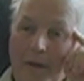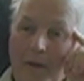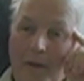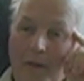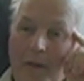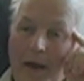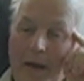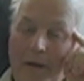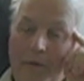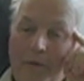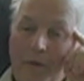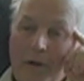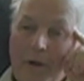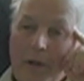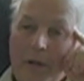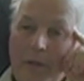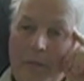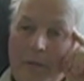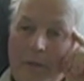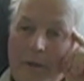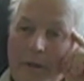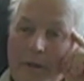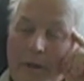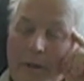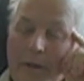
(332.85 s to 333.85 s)
that
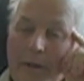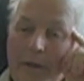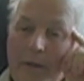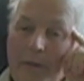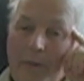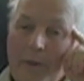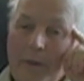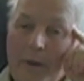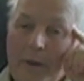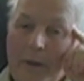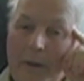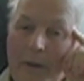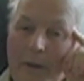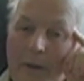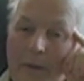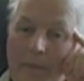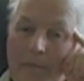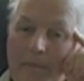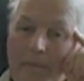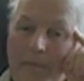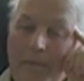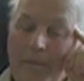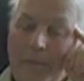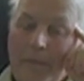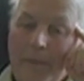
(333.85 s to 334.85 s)
frequency really